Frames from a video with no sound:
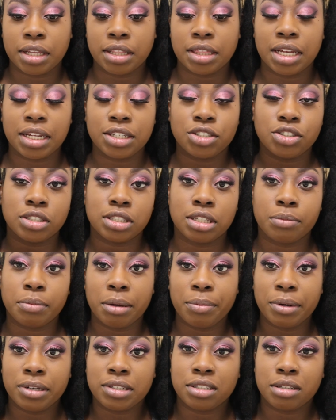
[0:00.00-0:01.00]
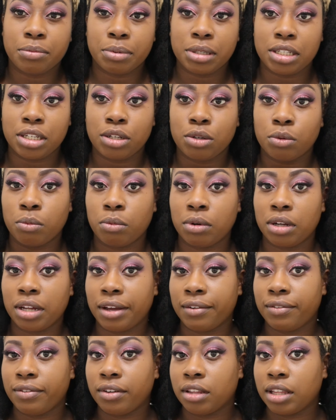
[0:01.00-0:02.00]
That's just in my personal opinion what
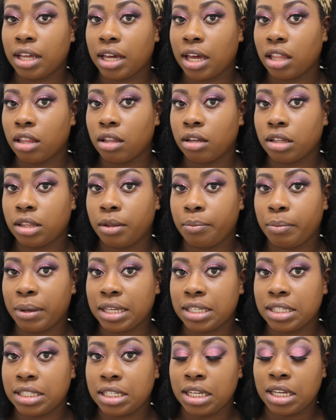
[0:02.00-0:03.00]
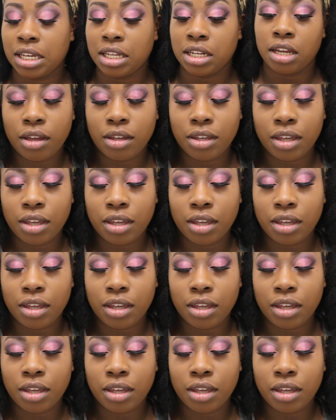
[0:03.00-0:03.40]
I feel like I look the best in.